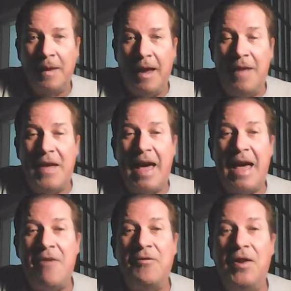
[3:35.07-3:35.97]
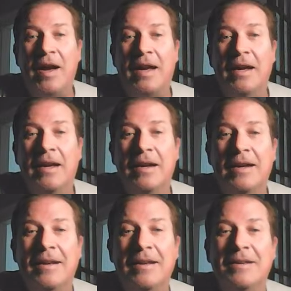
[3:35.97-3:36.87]
and they have like
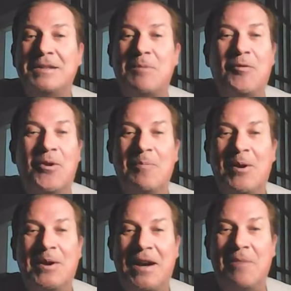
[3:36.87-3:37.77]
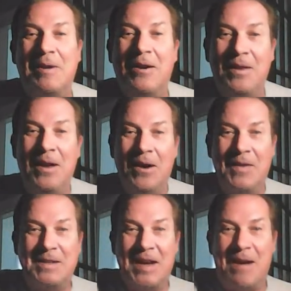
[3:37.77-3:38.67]
this is before American Idol, but on
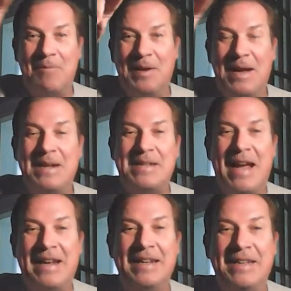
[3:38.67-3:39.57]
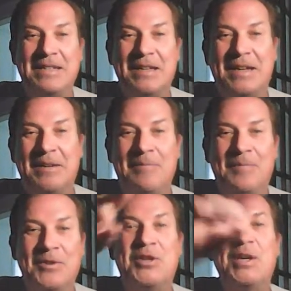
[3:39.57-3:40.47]
the top legs they had like these
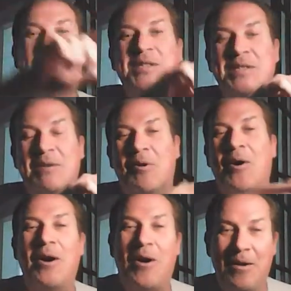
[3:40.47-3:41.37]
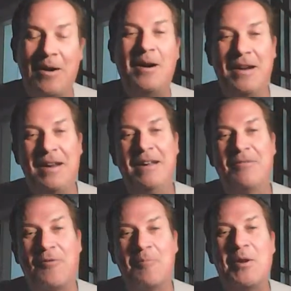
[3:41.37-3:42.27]
judges that were all,
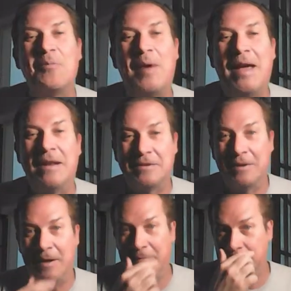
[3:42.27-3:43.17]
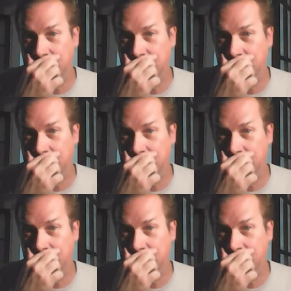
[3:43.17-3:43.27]
from other bands. Okay,